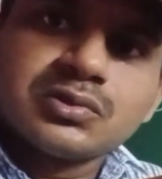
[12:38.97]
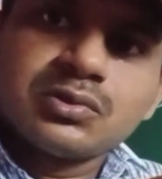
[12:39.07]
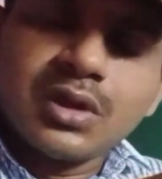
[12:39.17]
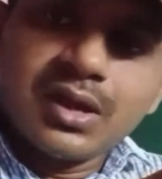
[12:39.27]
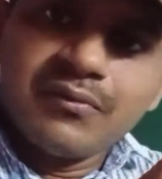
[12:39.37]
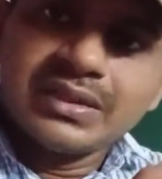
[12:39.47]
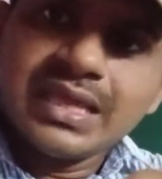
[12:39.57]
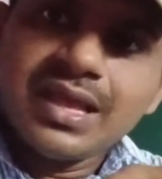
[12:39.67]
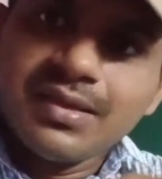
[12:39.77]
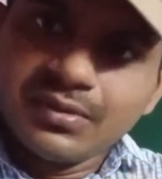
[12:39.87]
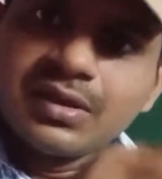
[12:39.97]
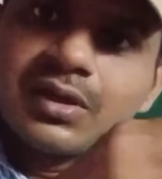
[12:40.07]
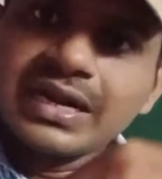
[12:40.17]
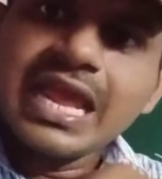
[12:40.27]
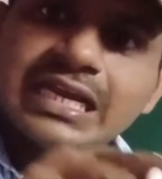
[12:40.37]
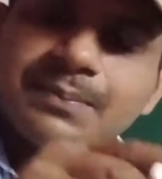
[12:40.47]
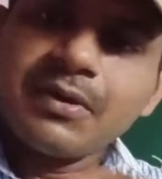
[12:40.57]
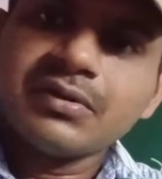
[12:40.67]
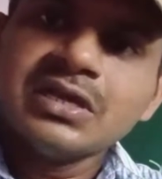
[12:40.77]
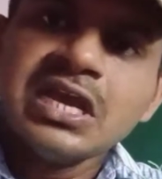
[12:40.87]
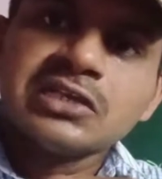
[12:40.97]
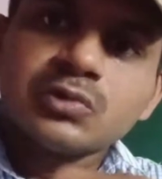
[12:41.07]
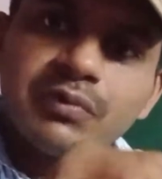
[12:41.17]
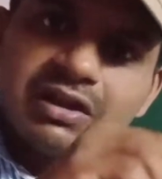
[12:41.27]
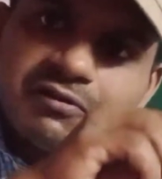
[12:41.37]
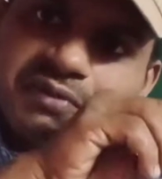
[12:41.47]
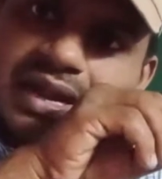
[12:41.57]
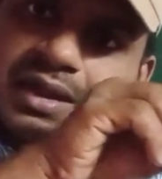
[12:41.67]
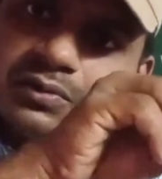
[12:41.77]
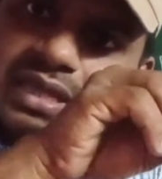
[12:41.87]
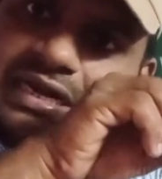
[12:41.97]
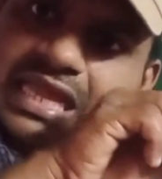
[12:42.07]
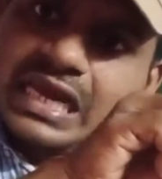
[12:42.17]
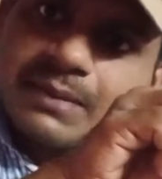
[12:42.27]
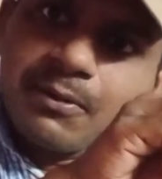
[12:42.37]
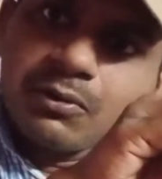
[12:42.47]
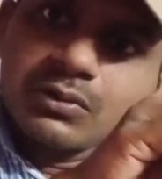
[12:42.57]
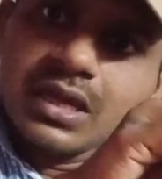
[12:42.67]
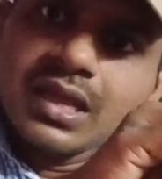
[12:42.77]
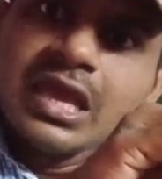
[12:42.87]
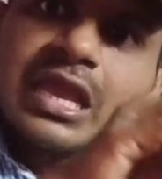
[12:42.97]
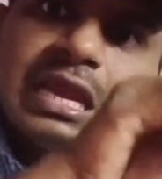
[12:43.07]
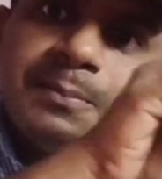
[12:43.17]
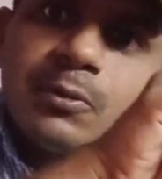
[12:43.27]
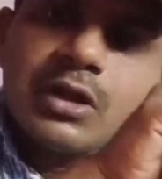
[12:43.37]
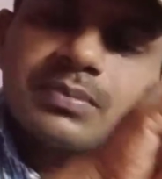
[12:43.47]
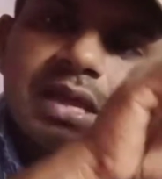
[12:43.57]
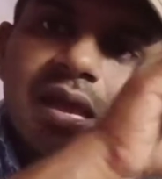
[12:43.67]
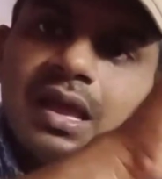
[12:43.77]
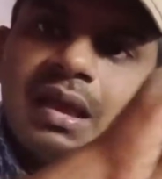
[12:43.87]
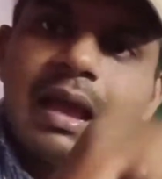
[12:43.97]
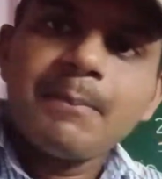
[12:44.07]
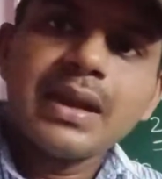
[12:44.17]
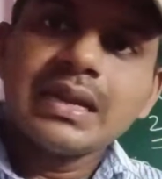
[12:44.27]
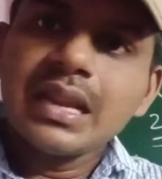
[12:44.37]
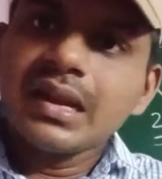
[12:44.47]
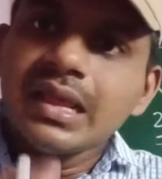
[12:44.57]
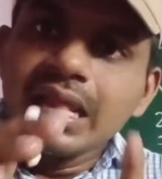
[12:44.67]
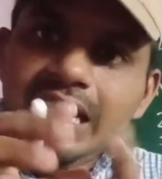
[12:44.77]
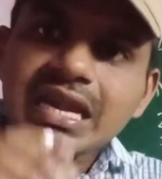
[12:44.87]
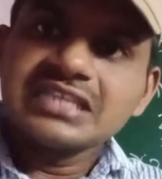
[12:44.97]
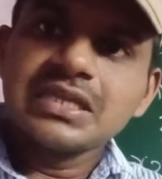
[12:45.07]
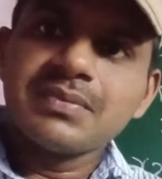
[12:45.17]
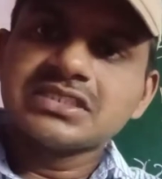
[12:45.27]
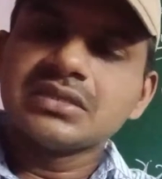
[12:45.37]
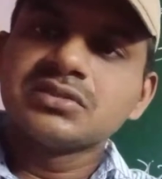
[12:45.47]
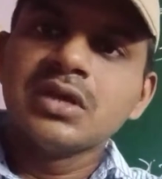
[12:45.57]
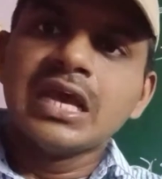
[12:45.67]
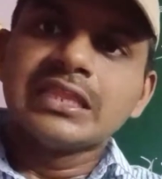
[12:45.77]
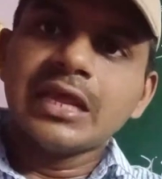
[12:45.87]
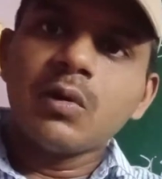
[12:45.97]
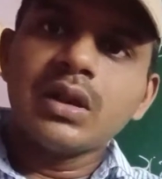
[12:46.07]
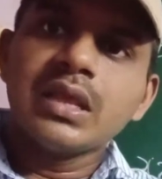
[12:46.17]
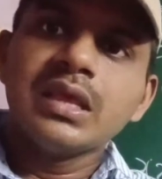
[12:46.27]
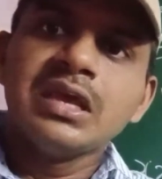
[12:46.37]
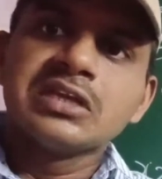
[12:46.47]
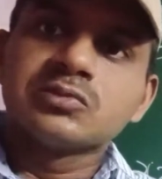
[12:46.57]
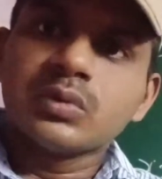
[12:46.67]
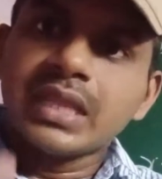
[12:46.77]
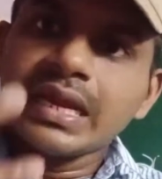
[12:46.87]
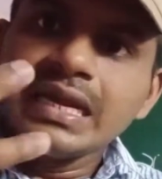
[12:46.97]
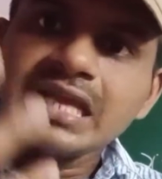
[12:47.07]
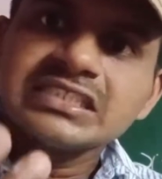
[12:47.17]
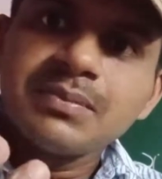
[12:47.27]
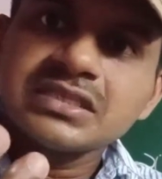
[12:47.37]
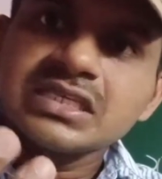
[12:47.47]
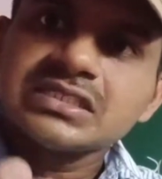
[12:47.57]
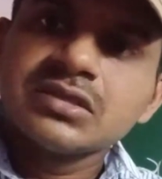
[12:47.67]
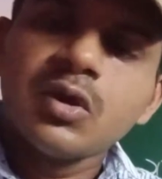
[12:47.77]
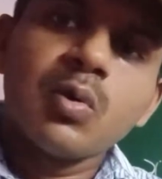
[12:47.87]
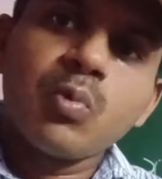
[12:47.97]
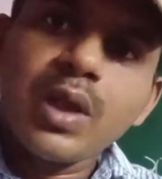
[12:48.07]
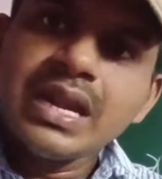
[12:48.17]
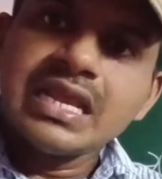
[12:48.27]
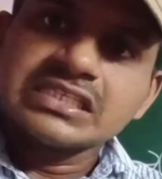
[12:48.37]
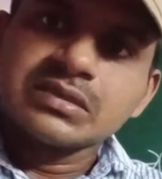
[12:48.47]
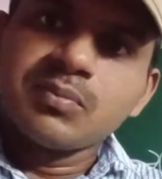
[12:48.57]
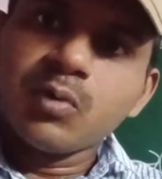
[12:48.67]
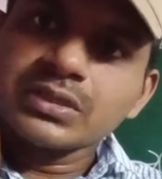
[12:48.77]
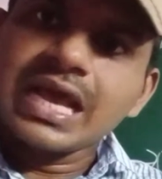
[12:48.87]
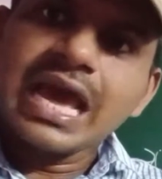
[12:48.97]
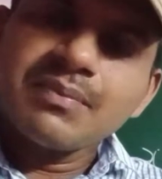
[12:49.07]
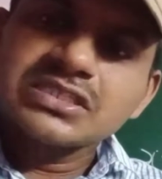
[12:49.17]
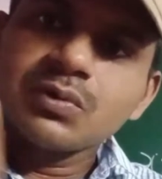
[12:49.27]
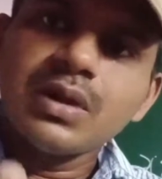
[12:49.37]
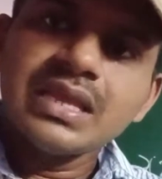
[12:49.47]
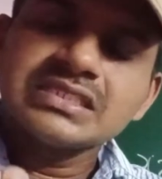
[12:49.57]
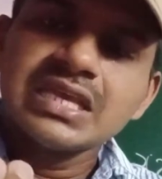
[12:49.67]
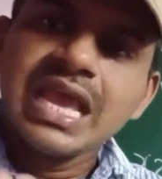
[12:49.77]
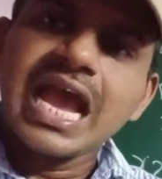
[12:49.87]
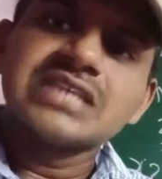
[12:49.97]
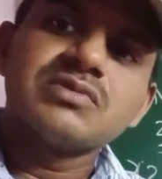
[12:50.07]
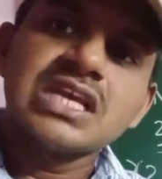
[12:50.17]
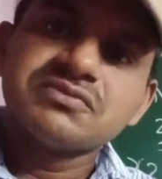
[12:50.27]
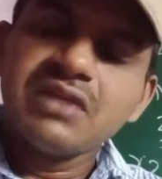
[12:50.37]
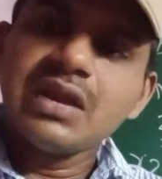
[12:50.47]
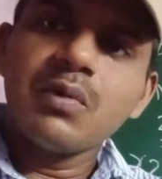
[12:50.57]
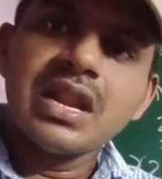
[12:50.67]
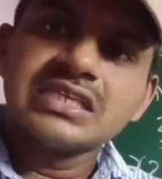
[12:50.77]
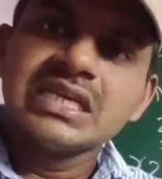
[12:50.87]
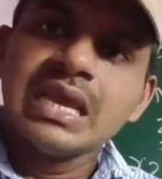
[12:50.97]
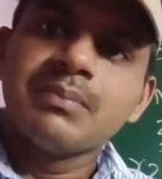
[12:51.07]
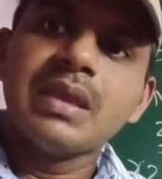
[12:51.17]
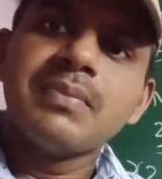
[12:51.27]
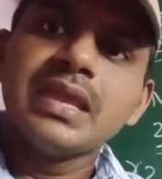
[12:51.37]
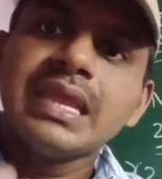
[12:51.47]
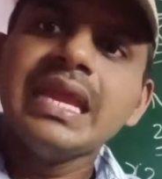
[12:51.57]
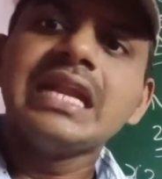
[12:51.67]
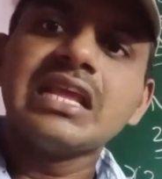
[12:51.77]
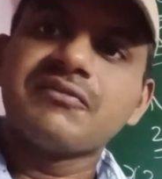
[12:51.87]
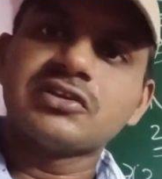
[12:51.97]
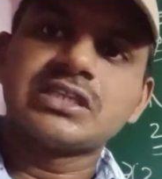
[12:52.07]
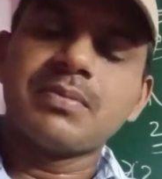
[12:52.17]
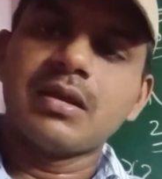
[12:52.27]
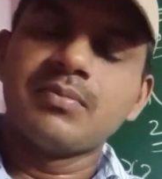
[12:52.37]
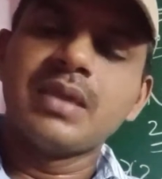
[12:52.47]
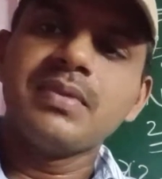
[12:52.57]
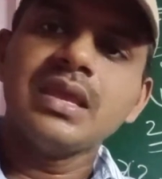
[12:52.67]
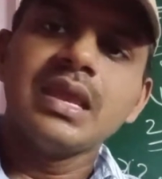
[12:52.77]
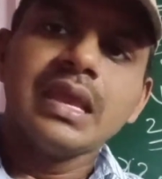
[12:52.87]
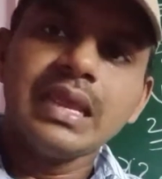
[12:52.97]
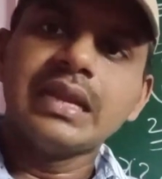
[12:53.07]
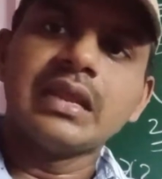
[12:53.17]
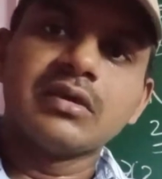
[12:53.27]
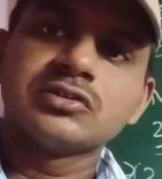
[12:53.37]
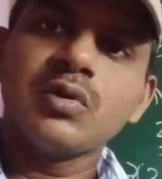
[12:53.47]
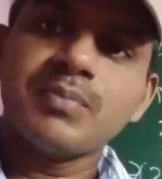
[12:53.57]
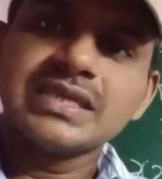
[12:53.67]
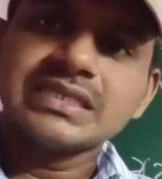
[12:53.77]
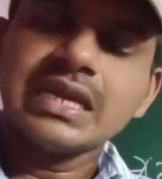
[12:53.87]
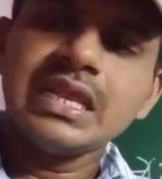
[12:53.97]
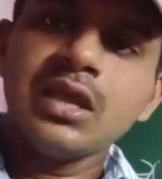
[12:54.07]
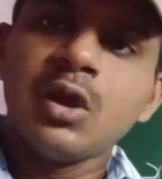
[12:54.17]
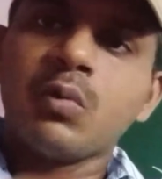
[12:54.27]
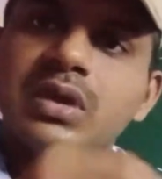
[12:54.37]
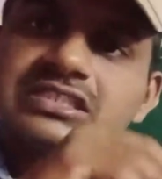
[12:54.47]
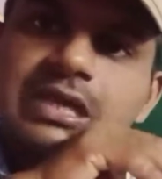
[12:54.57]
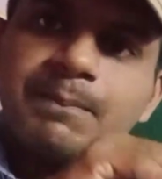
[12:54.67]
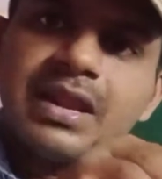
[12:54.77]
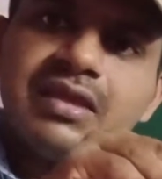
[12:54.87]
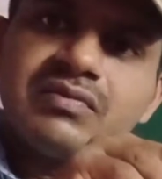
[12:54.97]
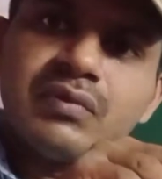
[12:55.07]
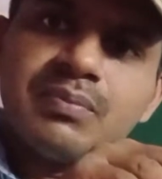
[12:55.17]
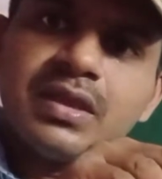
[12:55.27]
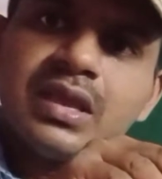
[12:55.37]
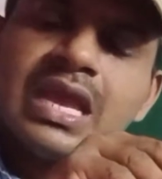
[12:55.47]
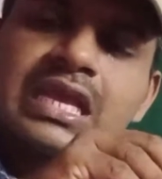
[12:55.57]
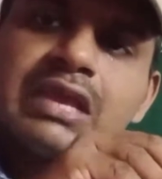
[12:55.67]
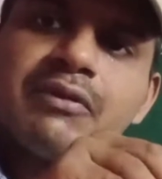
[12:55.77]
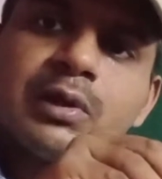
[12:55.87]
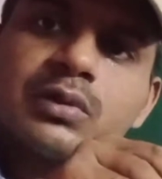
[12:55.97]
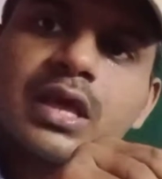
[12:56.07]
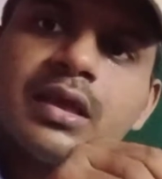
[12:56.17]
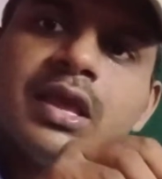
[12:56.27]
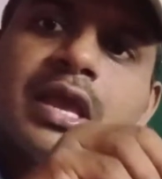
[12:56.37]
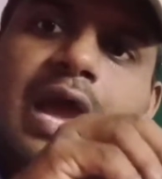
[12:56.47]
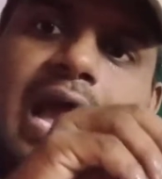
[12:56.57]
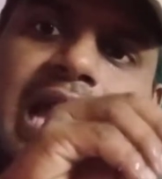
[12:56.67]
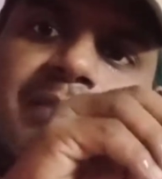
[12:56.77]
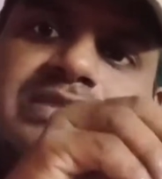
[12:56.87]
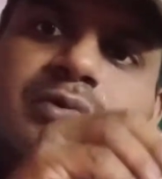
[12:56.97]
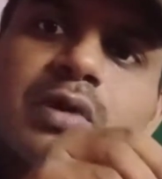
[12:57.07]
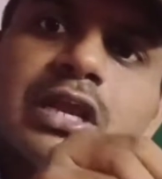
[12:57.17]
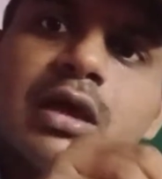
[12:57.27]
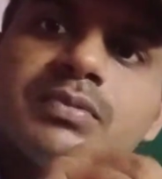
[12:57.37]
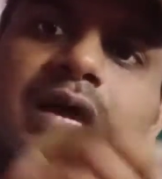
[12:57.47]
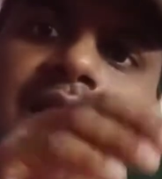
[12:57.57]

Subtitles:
with the reactive power, so whenever feeding to the reactive power to the input of the particular induction machines, then only so the induction machines windings, both armature windings as well as field windings may be heating. First of all, may be heating. So basically we are supply will be given to the armature winding of the